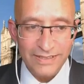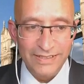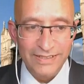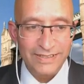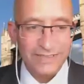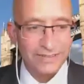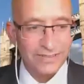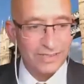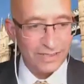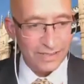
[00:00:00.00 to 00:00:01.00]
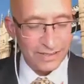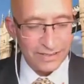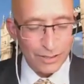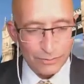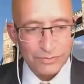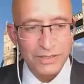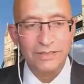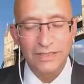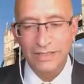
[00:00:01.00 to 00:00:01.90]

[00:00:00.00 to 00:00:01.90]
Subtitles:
and the CAA hopefully will